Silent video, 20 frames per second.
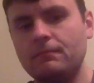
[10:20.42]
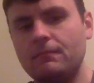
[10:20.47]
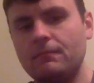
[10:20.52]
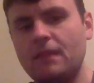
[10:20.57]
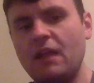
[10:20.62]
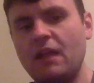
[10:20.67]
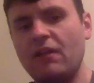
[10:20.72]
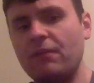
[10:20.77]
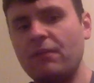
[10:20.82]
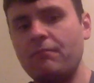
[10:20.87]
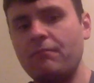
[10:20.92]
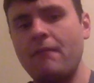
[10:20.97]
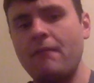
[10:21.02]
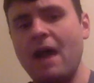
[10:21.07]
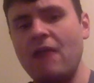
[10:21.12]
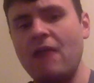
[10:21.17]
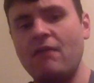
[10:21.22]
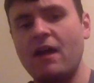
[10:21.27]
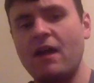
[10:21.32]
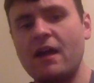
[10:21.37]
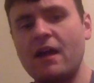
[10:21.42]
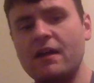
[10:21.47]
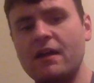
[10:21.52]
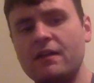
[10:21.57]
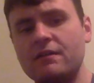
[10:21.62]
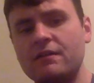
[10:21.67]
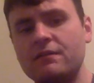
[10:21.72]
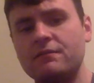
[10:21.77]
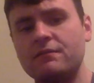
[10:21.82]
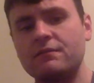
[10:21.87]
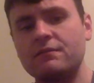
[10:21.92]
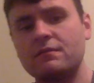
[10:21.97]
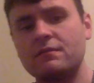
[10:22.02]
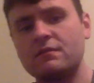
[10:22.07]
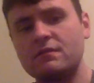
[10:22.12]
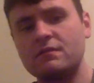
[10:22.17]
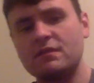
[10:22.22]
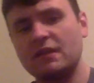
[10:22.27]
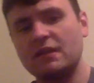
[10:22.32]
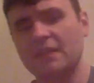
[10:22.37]
I like Matt Ryan
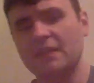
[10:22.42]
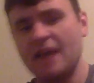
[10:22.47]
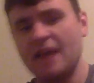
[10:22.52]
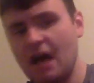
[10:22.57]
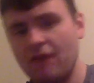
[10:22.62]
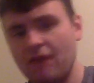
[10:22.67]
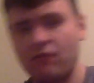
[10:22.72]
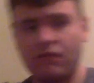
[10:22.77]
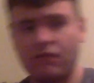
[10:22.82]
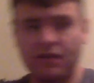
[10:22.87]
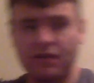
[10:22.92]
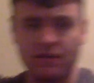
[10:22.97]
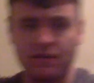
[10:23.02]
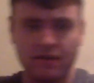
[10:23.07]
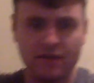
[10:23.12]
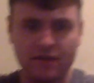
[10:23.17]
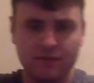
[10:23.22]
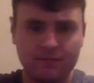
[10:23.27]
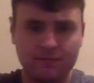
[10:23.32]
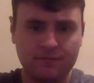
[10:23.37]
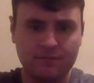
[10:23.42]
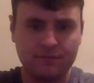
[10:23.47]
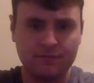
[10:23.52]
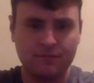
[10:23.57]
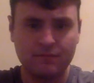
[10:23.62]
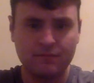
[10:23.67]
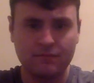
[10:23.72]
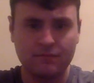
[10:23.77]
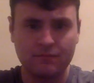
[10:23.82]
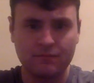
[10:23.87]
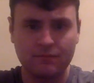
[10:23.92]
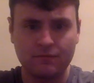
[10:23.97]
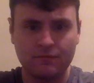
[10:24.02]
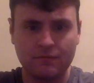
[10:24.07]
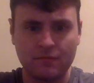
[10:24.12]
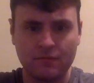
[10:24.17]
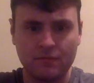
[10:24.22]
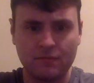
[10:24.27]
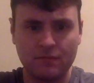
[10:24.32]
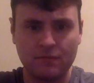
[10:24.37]
to Calvin Ridley.
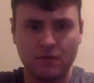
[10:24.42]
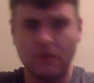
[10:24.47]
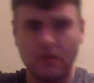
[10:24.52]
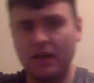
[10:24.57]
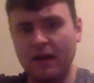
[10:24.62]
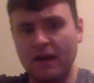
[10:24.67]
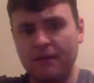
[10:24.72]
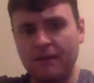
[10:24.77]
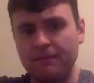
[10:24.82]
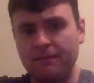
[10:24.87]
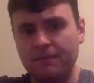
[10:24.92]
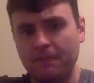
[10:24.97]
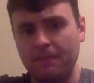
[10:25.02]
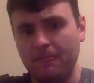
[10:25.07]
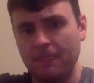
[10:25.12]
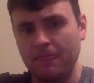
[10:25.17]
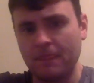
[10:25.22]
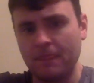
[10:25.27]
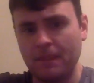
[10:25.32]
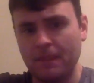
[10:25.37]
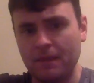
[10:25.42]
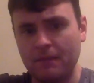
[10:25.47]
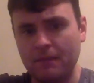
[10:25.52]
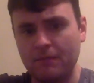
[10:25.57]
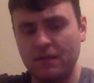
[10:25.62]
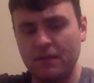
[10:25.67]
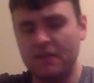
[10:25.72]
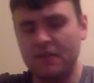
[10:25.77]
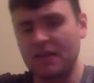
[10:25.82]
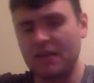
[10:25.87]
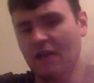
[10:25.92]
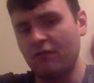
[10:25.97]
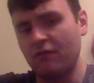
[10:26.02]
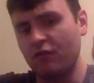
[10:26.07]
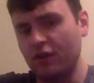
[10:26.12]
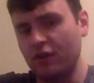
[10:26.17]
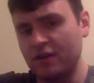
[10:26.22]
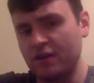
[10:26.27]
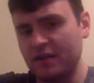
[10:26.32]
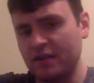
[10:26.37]
Okay, because Calvin
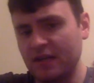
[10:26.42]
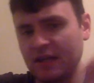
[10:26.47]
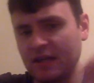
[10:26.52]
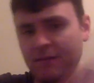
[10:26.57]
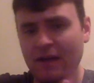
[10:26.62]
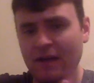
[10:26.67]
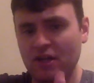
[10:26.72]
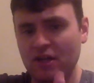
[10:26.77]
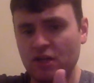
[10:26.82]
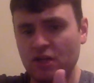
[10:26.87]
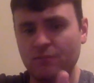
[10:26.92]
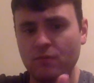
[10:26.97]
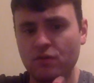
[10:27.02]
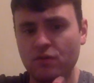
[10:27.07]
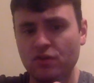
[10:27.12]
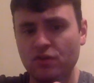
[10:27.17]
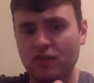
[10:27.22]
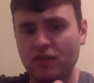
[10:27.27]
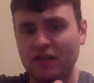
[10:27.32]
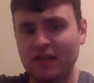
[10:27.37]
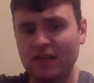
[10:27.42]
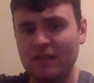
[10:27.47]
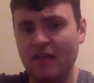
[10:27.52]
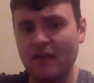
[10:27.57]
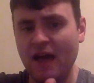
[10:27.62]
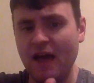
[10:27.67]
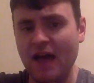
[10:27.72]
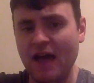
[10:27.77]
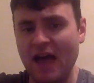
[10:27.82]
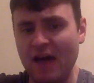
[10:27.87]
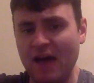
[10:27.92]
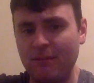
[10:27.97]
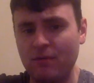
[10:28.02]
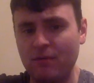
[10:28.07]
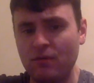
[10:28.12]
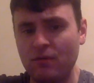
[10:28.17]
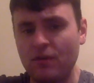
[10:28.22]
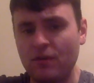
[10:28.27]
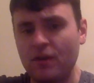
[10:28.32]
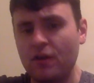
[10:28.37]
Ridley's going to get matched up mostly on Eli
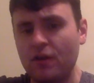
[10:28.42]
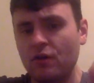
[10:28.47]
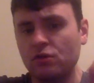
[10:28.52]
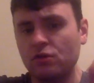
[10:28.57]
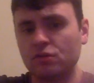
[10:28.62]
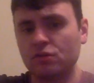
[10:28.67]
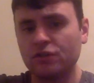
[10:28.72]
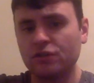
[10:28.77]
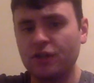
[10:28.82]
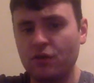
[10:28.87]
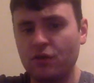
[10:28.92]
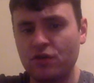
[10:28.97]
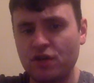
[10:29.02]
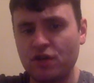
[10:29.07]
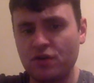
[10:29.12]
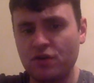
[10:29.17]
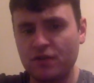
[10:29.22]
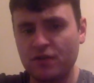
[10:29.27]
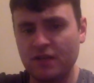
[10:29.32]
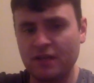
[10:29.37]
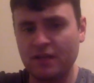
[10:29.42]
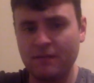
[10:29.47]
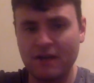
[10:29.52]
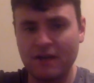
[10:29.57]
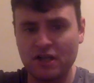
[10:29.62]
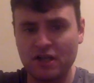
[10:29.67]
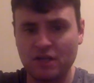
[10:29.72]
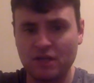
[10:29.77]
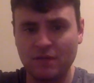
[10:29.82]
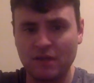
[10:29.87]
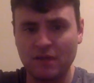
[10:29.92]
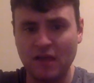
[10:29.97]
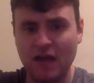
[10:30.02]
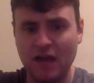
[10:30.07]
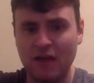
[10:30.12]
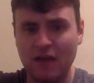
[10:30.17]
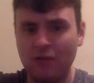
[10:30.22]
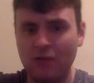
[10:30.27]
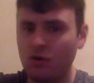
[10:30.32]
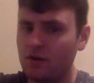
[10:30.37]
Apple. Julio Jones going to get matched up on
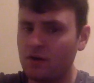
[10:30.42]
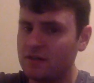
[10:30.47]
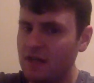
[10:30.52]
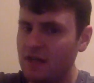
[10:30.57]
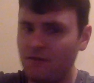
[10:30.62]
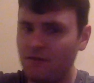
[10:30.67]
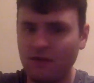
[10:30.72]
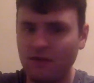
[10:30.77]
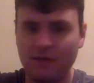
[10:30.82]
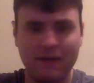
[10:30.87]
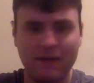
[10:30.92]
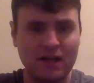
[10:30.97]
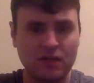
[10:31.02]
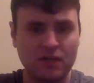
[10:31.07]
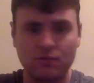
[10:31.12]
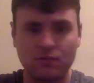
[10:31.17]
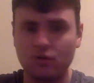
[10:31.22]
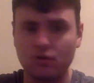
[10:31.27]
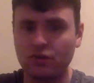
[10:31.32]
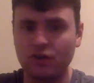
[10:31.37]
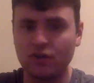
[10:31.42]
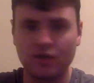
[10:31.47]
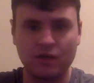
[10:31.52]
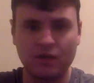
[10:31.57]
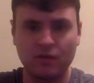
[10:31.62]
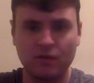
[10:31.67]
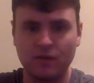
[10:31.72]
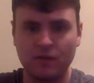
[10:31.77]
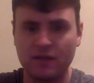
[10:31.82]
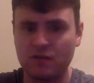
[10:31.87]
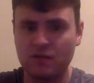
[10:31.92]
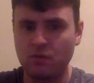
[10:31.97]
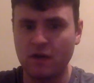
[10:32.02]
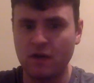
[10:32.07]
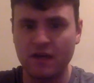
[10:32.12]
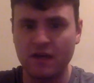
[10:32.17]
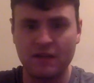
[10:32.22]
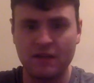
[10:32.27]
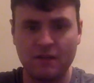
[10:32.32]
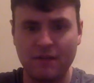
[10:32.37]
Lattimore. Definitely a matchup Julio can win. He's won
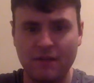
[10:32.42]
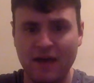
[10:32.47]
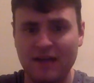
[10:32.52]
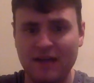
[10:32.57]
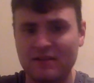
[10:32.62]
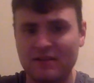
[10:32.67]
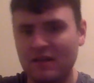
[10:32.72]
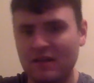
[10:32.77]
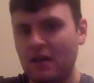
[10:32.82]
it in the past.